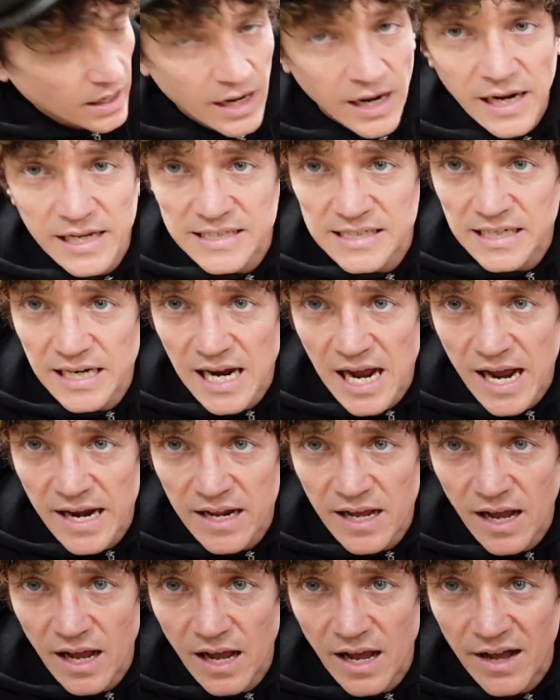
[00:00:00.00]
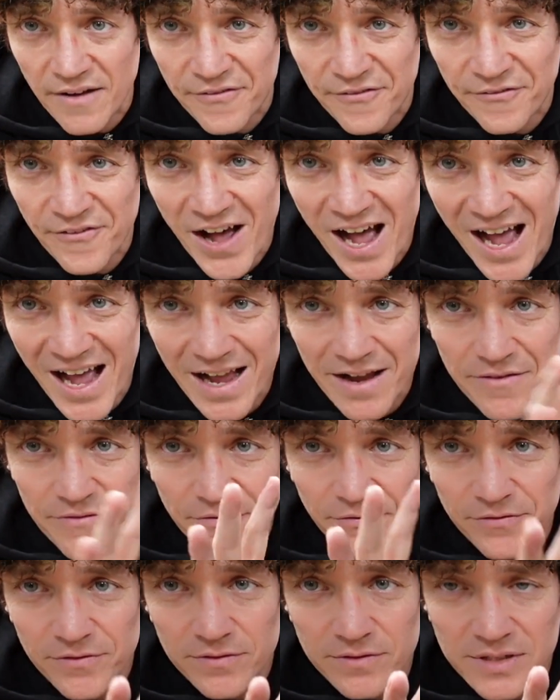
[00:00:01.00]
it's got a 5
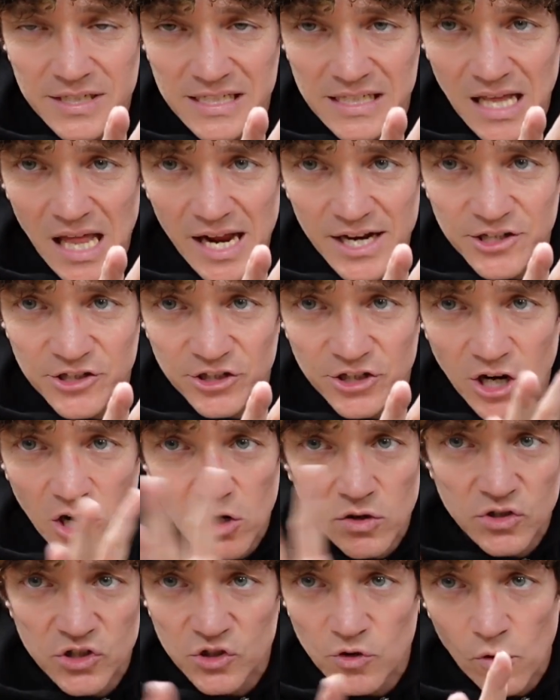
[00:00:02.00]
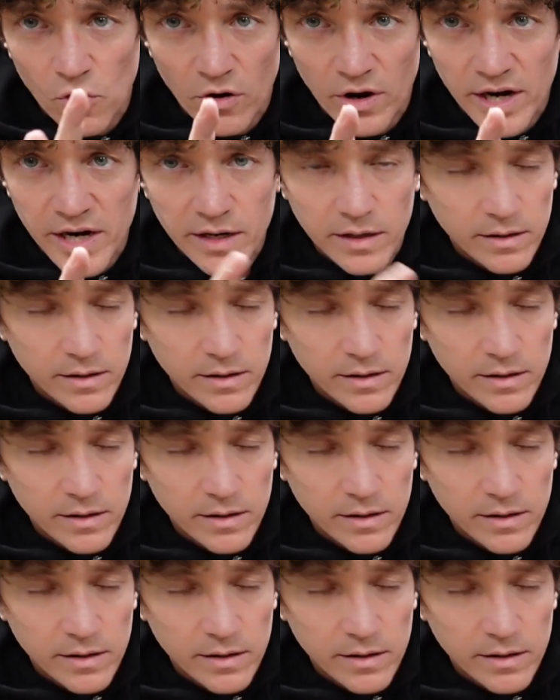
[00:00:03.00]
slideshow story.